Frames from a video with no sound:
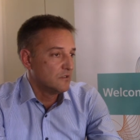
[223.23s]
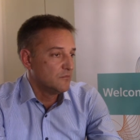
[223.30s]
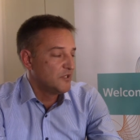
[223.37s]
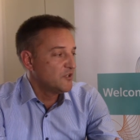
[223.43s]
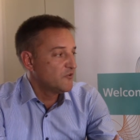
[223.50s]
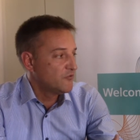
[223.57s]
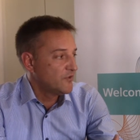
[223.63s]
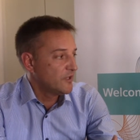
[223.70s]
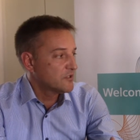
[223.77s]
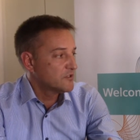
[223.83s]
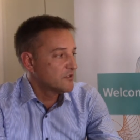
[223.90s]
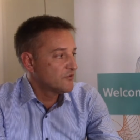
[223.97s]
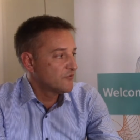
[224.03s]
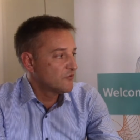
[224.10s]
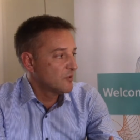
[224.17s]

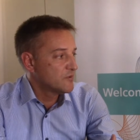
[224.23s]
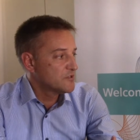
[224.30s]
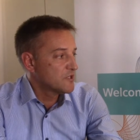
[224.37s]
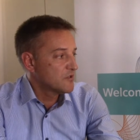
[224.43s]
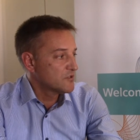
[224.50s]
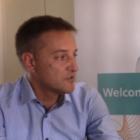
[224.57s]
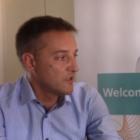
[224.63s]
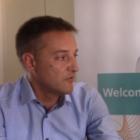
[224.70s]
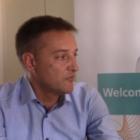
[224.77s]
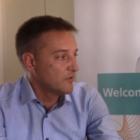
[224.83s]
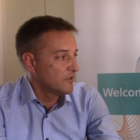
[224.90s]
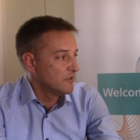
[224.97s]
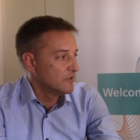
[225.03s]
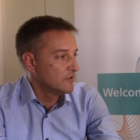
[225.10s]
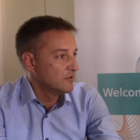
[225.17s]
manufacturers from South
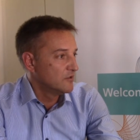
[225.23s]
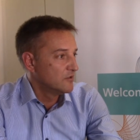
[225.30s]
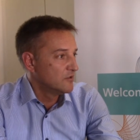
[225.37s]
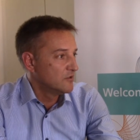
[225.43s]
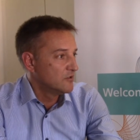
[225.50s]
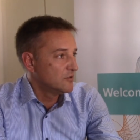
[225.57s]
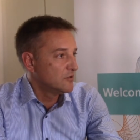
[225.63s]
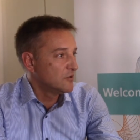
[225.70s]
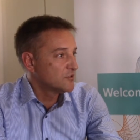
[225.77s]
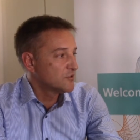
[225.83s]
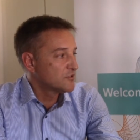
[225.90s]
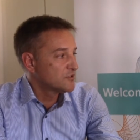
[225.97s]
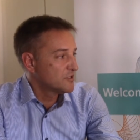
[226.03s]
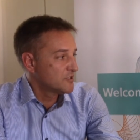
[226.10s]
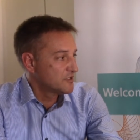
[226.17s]
Africa
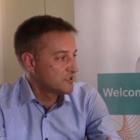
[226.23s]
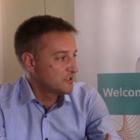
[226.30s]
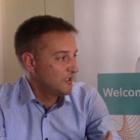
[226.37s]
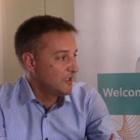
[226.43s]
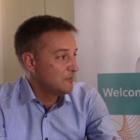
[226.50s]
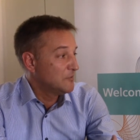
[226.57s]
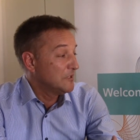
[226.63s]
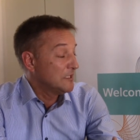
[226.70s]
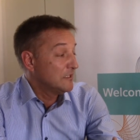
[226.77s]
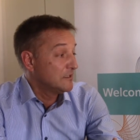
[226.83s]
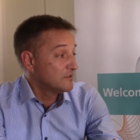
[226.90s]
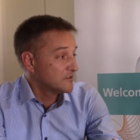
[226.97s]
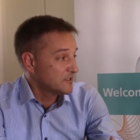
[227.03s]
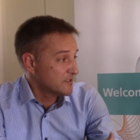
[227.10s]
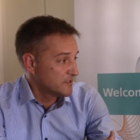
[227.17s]
also sustain,
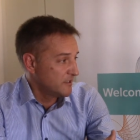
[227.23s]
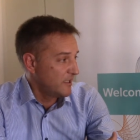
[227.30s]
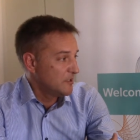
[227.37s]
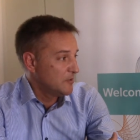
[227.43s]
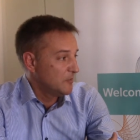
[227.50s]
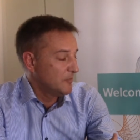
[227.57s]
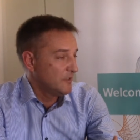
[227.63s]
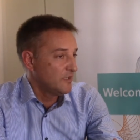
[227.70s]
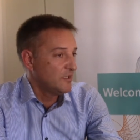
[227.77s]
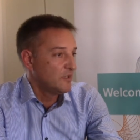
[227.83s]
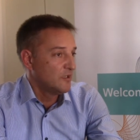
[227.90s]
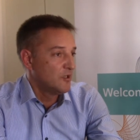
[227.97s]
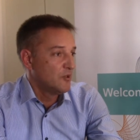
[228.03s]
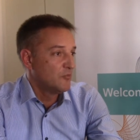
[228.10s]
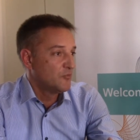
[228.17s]

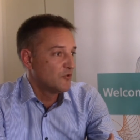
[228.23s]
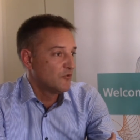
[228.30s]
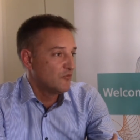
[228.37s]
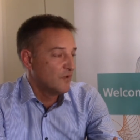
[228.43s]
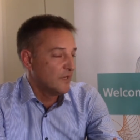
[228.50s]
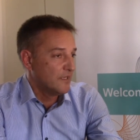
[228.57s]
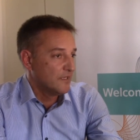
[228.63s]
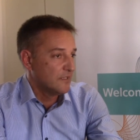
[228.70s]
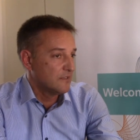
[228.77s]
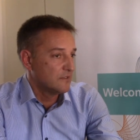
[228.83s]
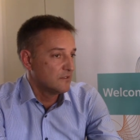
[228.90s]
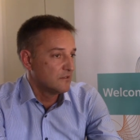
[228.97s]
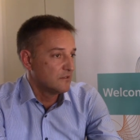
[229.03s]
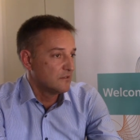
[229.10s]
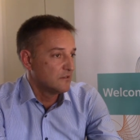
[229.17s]
sustainably provide
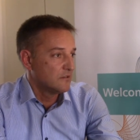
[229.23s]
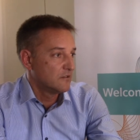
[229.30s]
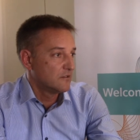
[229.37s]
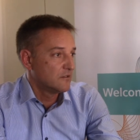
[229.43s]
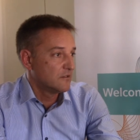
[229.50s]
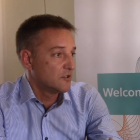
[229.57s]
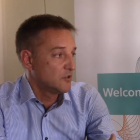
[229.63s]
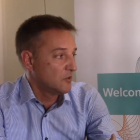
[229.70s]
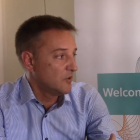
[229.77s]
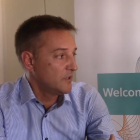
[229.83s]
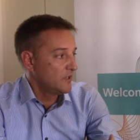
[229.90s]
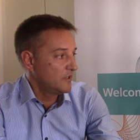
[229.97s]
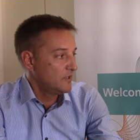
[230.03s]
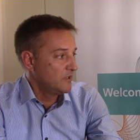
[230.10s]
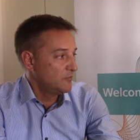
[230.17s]

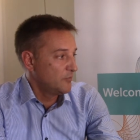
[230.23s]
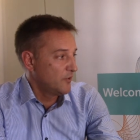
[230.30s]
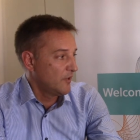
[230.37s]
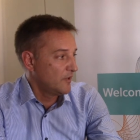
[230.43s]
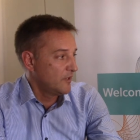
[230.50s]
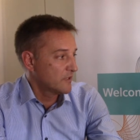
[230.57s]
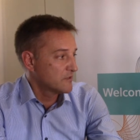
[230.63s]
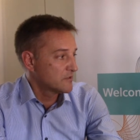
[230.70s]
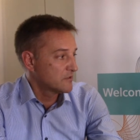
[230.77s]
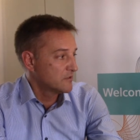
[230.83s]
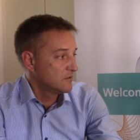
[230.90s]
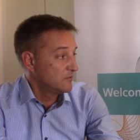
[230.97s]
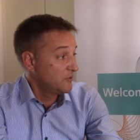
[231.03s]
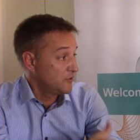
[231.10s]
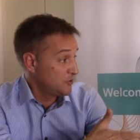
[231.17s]
quality products
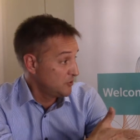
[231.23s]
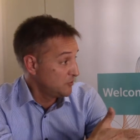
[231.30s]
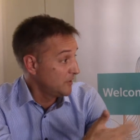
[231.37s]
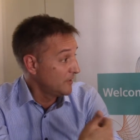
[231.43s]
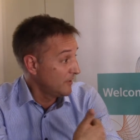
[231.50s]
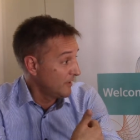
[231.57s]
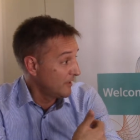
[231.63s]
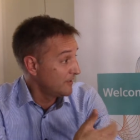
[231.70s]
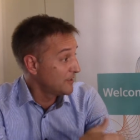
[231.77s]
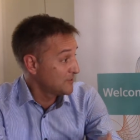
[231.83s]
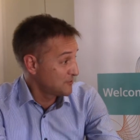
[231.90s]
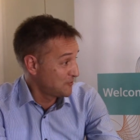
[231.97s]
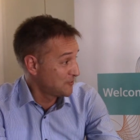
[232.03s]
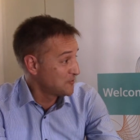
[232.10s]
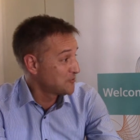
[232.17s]
which you and I
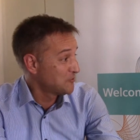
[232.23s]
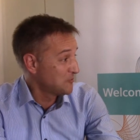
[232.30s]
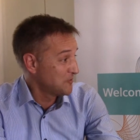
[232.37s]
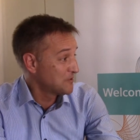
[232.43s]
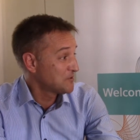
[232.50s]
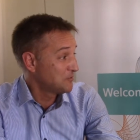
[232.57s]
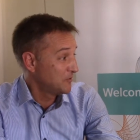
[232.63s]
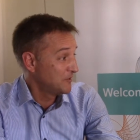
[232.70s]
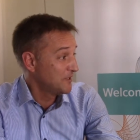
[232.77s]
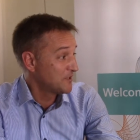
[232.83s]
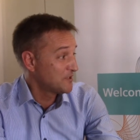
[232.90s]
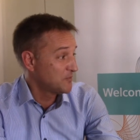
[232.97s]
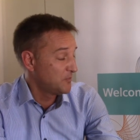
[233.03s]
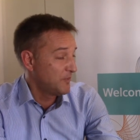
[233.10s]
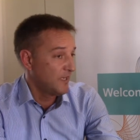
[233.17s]
as consumers would
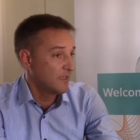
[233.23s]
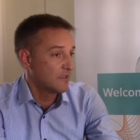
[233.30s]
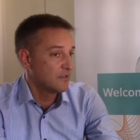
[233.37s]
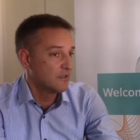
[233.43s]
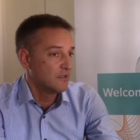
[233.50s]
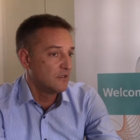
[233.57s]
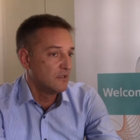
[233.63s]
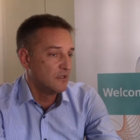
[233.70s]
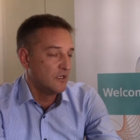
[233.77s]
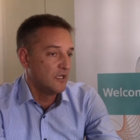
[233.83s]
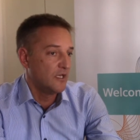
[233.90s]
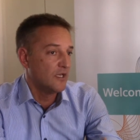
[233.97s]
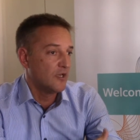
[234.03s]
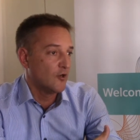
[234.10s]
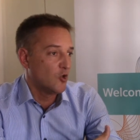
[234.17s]
expect
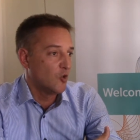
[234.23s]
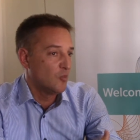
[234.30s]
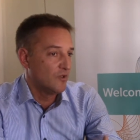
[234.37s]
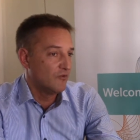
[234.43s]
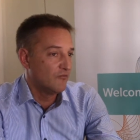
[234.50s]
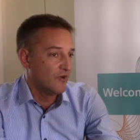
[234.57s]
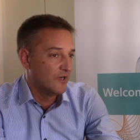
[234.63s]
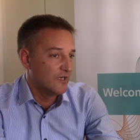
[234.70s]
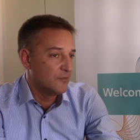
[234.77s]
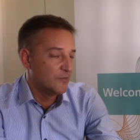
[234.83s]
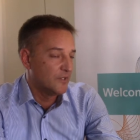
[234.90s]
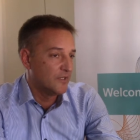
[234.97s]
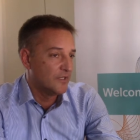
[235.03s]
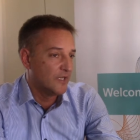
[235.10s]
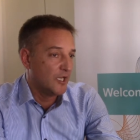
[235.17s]
in a global
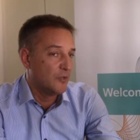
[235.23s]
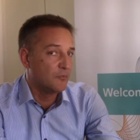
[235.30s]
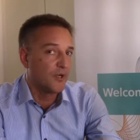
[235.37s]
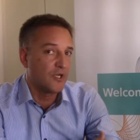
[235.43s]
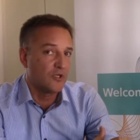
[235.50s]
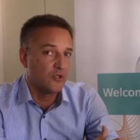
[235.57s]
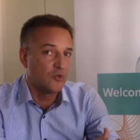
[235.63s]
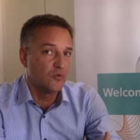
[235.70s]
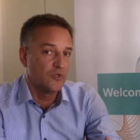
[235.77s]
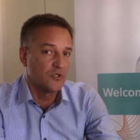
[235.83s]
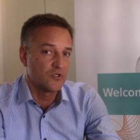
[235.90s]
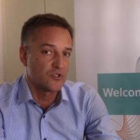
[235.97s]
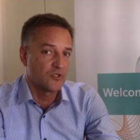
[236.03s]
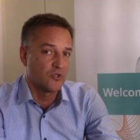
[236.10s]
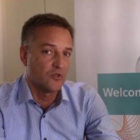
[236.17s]
environment, and by
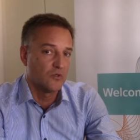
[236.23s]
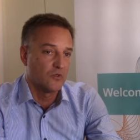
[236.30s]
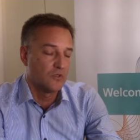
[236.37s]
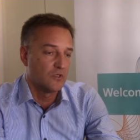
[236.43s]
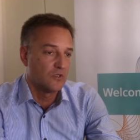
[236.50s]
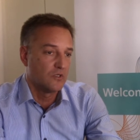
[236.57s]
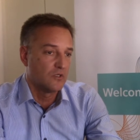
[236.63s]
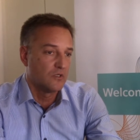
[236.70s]
doing so,